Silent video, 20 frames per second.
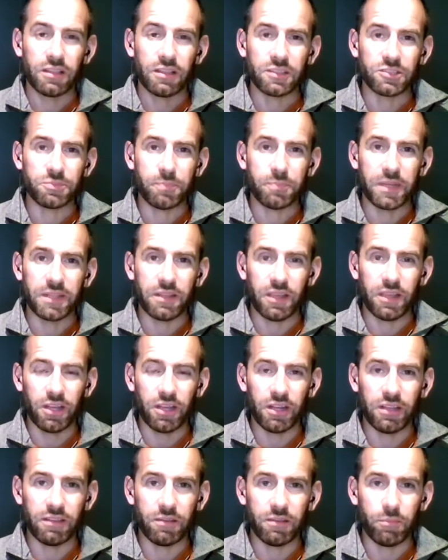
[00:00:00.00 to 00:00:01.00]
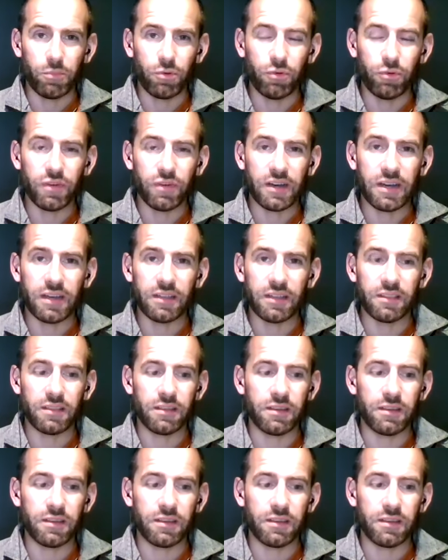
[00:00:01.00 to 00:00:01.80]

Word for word: speed that you need to move at,